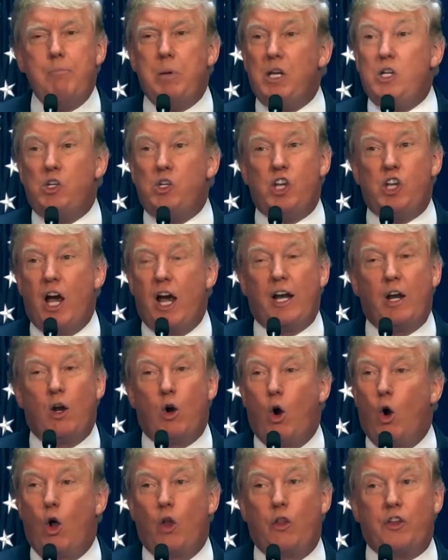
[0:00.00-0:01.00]
beat China
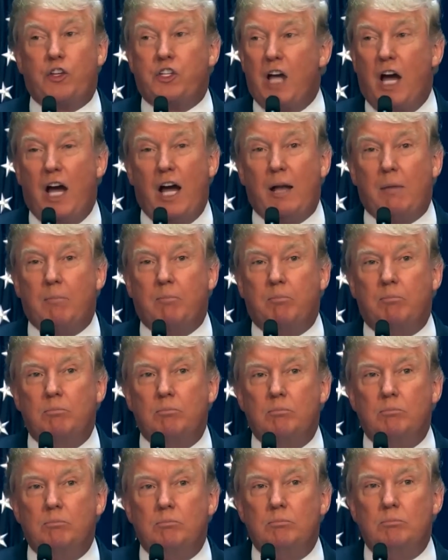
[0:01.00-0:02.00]
all the time,
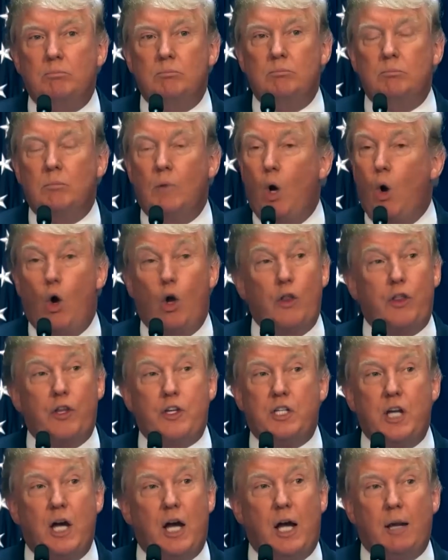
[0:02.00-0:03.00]
all
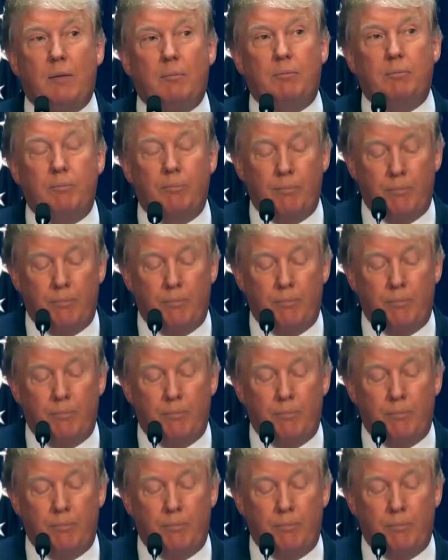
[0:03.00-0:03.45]
the time.